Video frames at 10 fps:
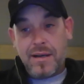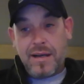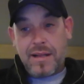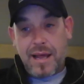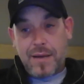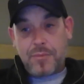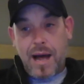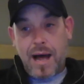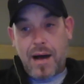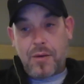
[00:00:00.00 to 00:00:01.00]

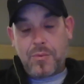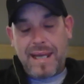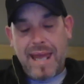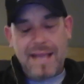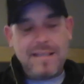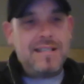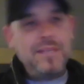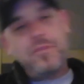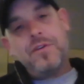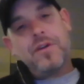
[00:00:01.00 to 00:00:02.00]
that we can't
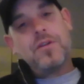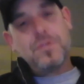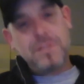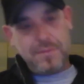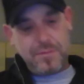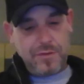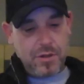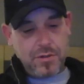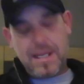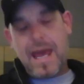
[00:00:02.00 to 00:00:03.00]
seem to fill
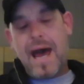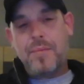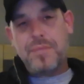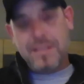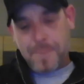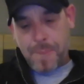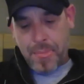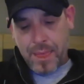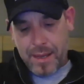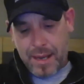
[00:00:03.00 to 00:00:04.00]
those gaps.
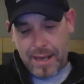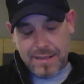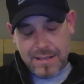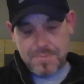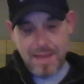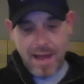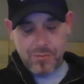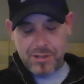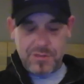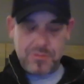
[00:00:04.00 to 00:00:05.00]
And it doesn't matter
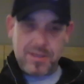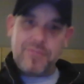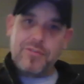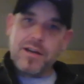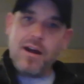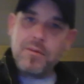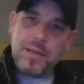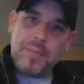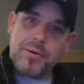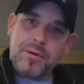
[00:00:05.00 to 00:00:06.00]
what you do for young
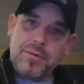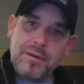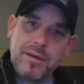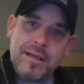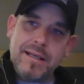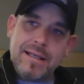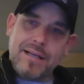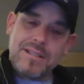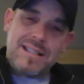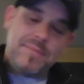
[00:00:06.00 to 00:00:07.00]
people. They
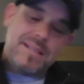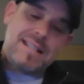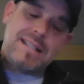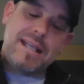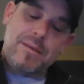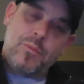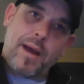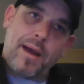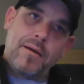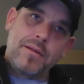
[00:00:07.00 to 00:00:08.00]
don't seem to see
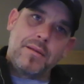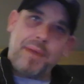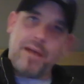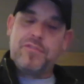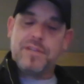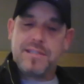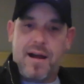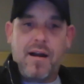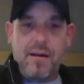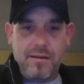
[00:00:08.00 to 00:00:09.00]
where the benefits
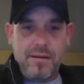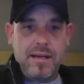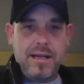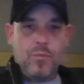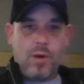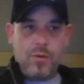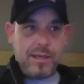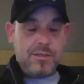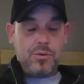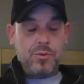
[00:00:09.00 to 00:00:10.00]
are in what
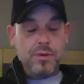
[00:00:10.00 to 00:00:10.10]
we do.